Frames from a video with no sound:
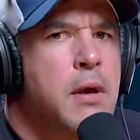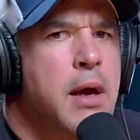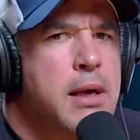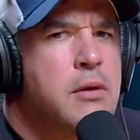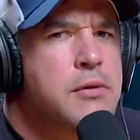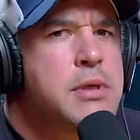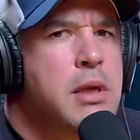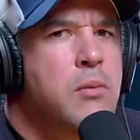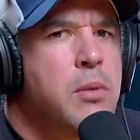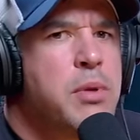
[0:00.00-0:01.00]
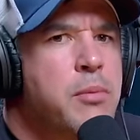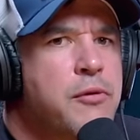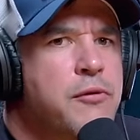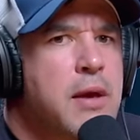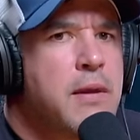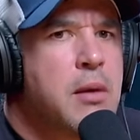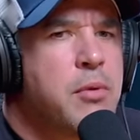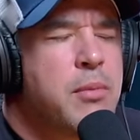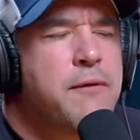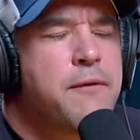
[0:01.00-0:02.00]
I understand why people say that,
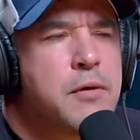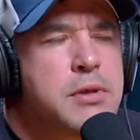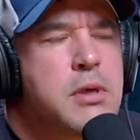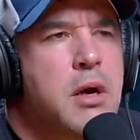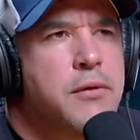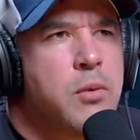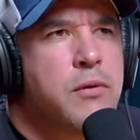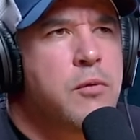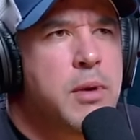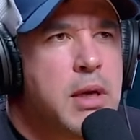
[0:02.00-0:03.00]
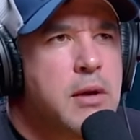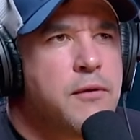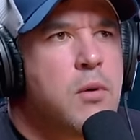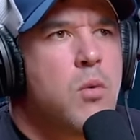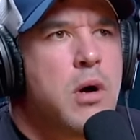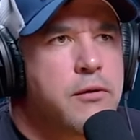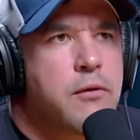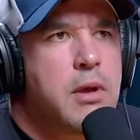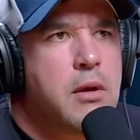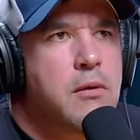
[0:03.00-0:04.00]
but my first thought that went through my head as I walked
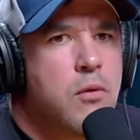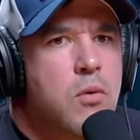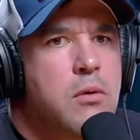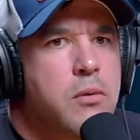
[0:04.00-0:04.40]
through that door